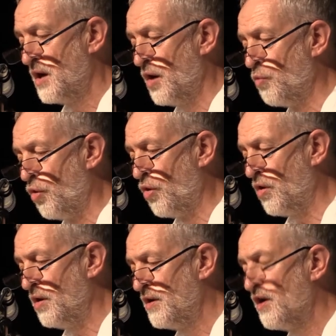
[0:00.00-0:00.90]
A
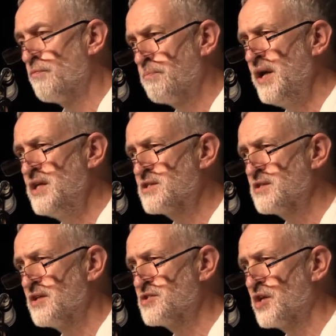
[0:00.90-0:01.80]
war of peace
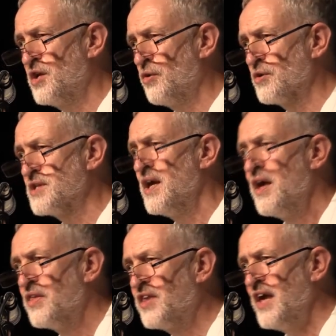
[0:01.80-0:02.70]
and
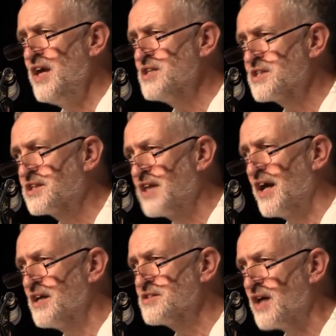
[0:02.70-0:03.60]
security. These
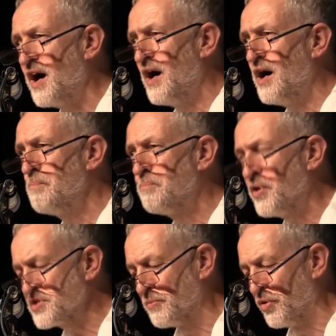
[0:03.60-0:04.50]
things are
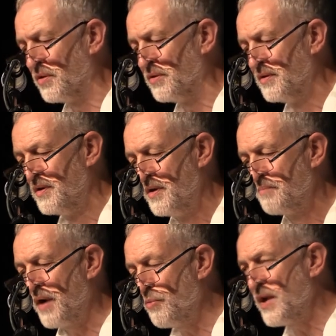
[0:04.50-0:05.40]
possible,
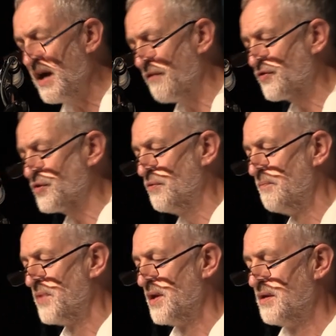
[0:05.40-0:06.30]
but we have to
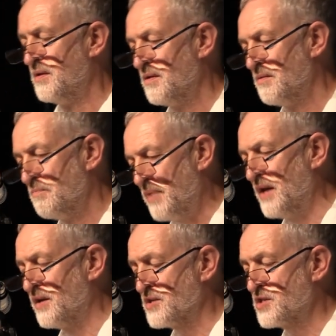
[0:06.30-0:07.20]

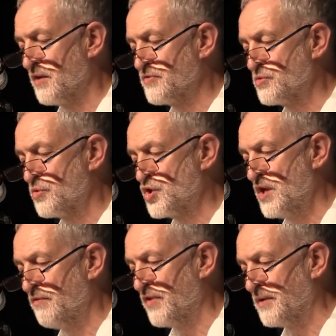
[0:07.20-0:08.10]
bend ourselves to
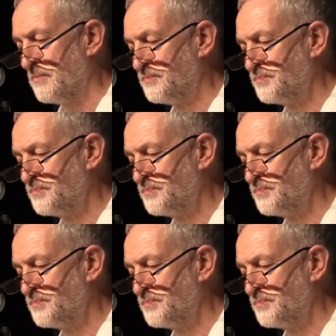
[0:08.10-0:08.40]
achieve it.